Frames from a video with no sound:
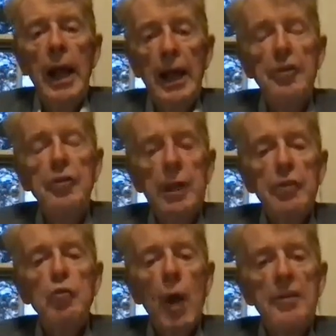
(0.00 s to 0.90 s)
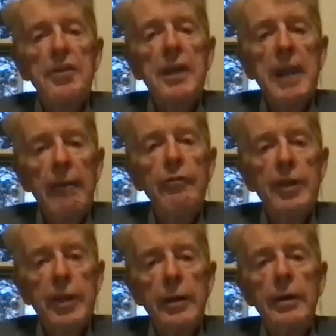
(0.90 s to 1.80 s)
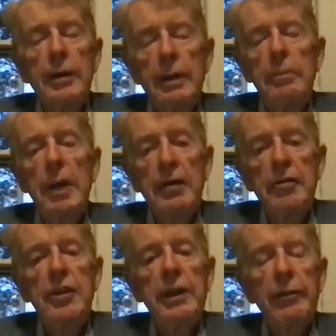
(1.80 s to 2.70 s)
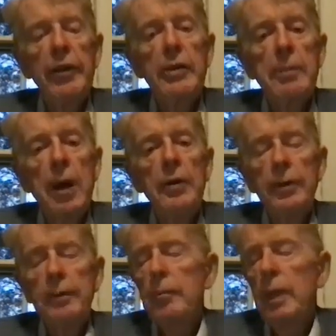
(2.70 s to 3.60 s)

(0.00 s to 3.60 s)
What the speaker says: And it's rising every year by a significant amount.